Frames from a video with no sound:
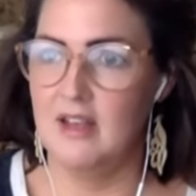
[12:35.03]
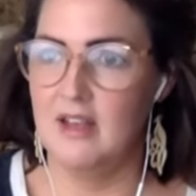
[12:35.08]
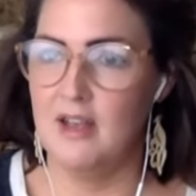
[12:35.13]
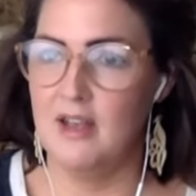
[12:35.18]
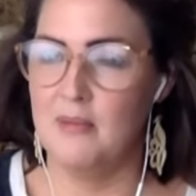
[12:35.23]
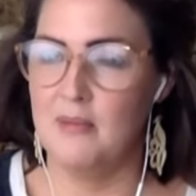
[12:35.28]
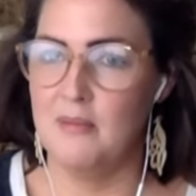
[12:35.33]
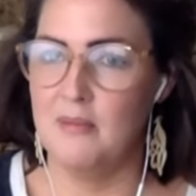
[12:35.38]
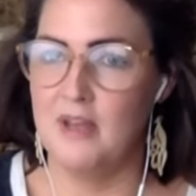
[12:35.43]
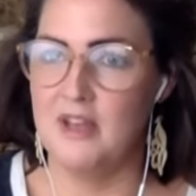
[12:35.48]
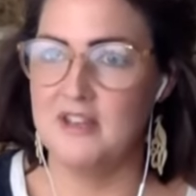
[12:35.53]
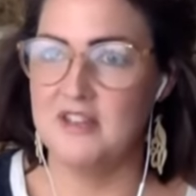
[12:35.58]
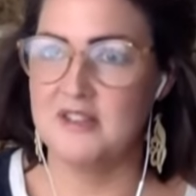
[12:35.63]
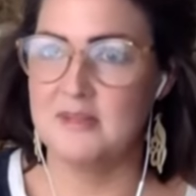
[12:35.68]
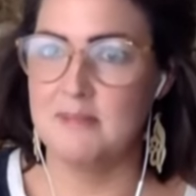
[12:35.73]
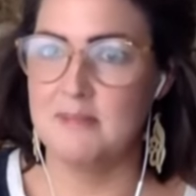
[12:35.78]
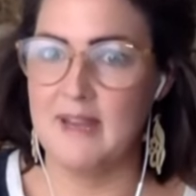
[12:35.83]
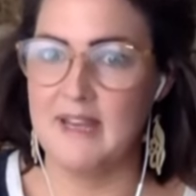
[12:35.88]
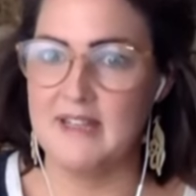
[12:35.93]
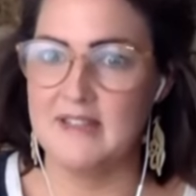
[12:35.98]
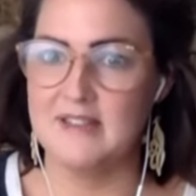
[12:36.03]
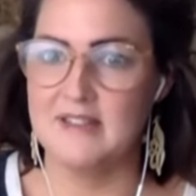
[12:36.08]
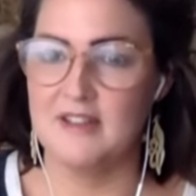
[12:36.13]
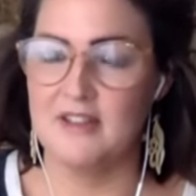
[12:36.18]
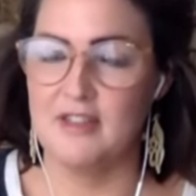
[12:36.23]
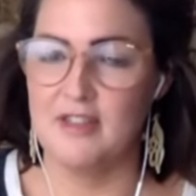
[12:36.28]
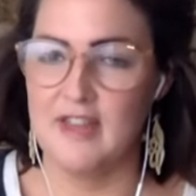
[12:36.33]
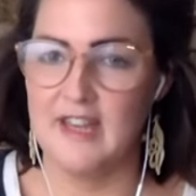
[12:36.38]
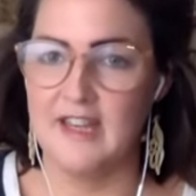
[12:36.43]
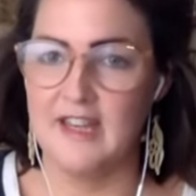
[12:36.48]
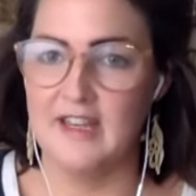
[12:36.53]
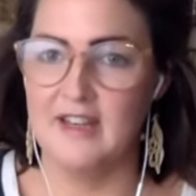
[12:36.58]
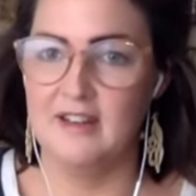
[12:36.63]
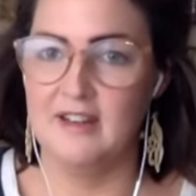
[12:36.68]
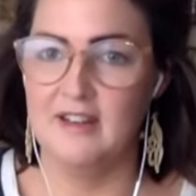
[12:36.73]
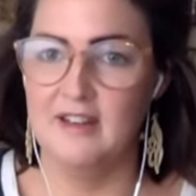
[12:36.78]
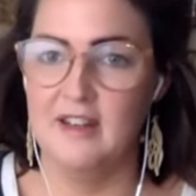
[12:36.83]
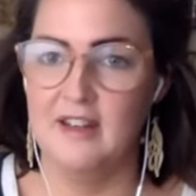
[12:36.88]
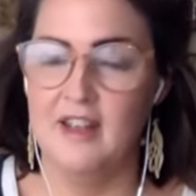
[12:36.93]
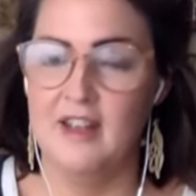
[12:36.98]
um, a space to think.
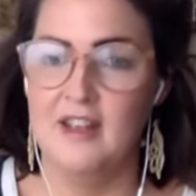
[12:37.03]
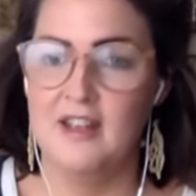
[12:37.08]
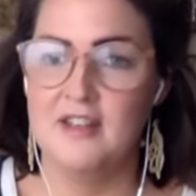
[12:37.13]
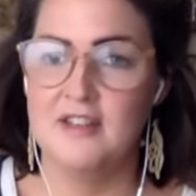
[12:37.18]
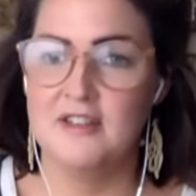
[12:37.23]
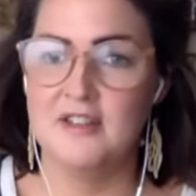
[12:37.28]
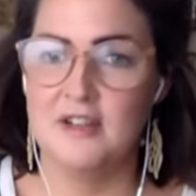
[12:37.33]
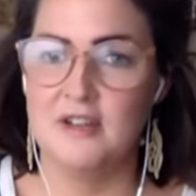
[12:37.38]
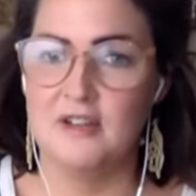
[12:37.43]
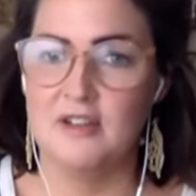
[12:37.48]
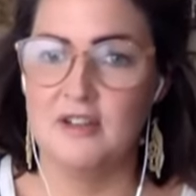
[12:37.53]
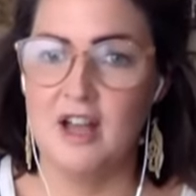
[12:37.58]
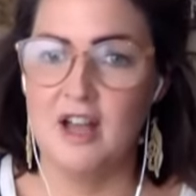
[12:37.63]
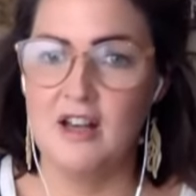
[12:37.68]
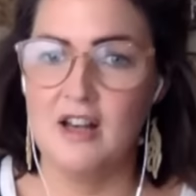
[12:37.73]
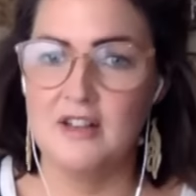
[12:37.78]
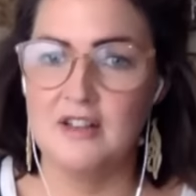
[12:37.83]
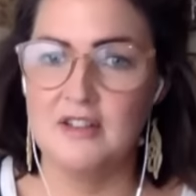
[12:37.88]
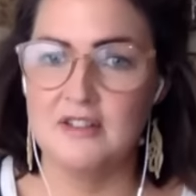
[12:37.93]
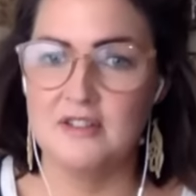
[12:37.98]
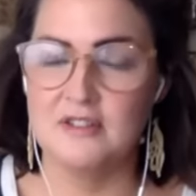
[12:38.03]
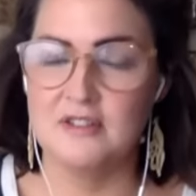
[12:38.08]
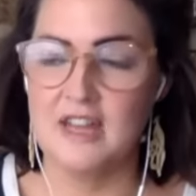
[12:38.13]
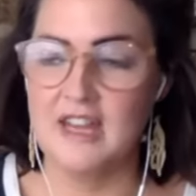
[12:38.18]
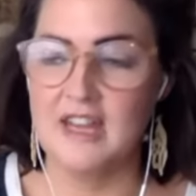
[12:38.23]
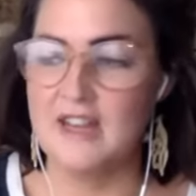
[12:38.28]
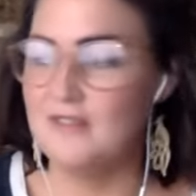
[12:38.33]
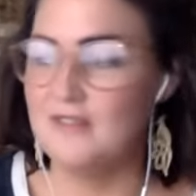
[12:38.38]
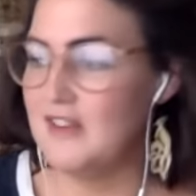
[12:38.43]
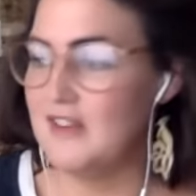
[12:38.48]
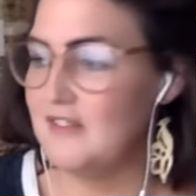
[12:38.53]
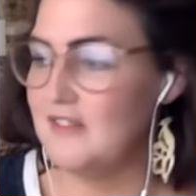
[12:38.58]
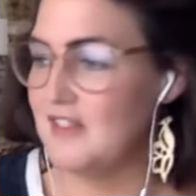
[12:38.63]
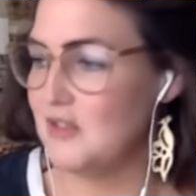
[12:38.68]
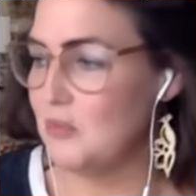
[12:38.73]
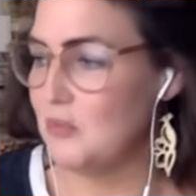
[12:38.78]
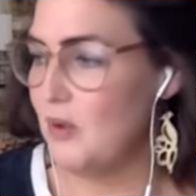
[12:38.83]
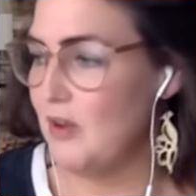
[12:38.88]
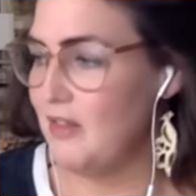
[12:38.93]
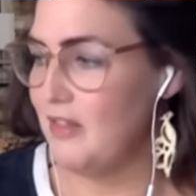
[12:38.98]
So colours, even if
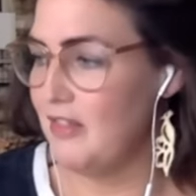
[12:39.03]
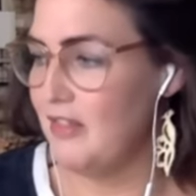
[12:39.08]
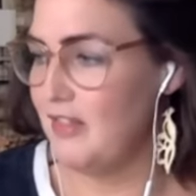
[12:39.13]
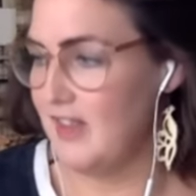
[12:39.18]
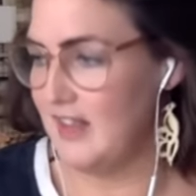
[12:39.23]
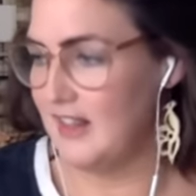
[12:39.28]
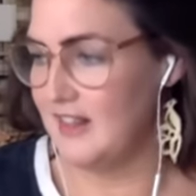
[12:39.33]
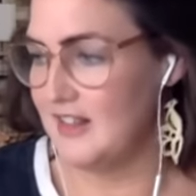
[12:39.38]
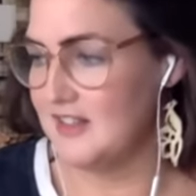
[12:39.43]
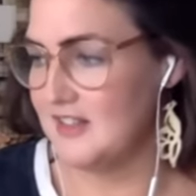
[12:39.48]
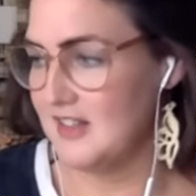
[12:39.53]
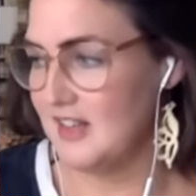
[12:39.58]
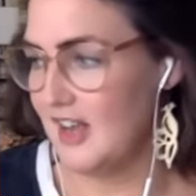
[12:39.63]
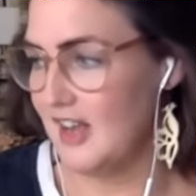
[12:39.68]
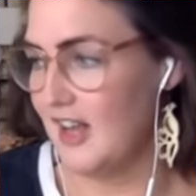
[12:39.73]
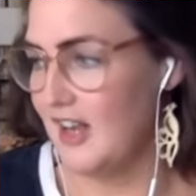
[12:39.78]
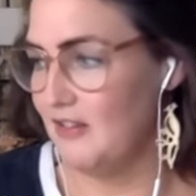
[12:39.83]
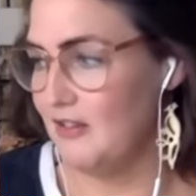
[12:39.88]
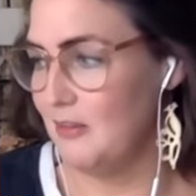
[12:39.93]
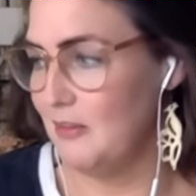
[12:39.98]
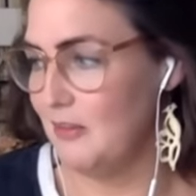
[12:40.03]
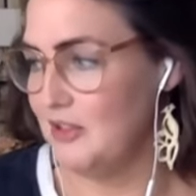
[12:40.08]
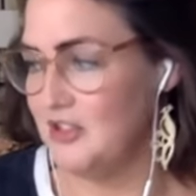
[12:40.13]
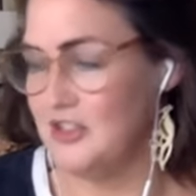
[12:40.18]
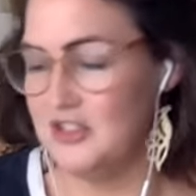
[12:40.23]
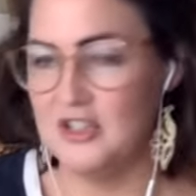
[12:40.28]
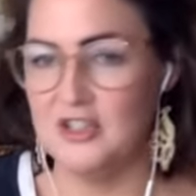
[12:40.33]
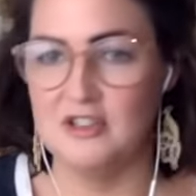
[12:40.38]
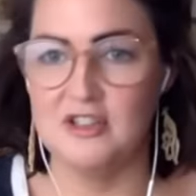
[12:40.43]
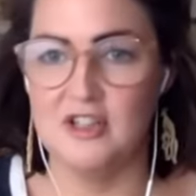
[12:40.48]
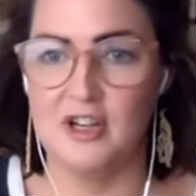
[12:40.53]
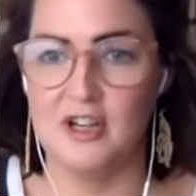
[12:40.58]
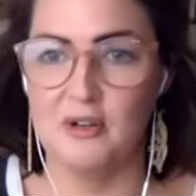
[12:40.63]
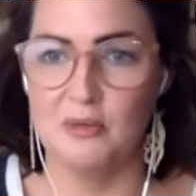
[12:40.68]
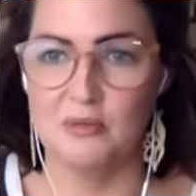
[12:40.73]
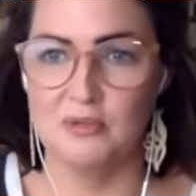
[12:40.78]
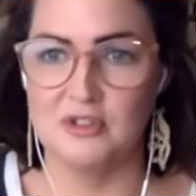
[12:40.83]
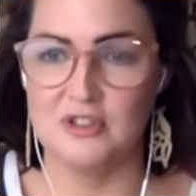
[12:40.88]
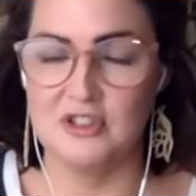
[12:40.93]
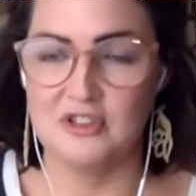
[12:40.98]
there's one thing that's a colour in my studio,
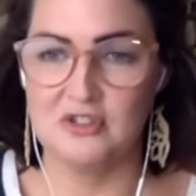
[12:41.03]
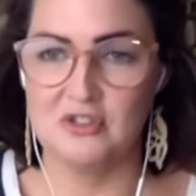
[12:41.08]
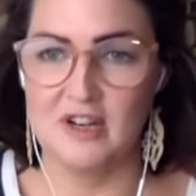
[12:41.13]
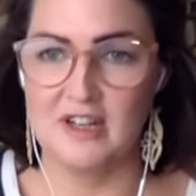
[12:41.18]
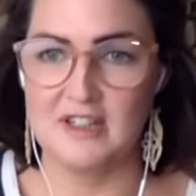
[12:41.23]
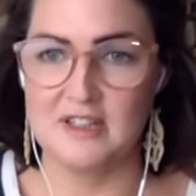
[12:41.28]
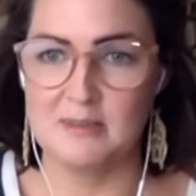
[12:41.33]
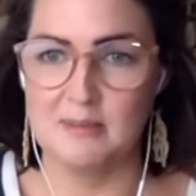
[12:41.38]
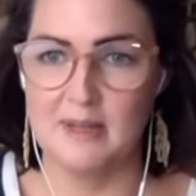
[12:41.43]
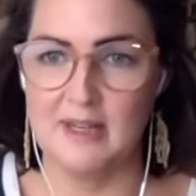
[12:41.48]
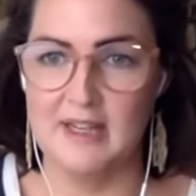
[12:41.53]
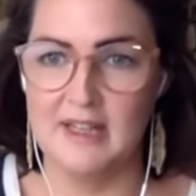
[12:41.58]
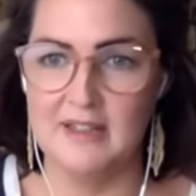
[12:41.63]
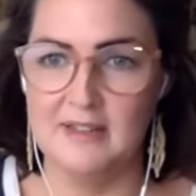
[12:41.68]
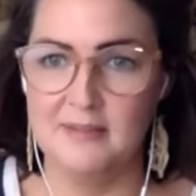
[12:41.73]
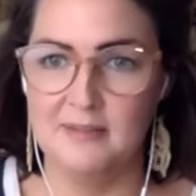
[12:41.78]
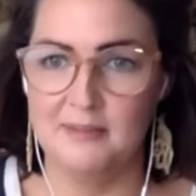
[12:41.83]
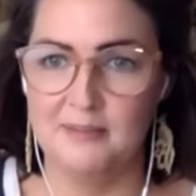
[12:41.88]
it will distract me.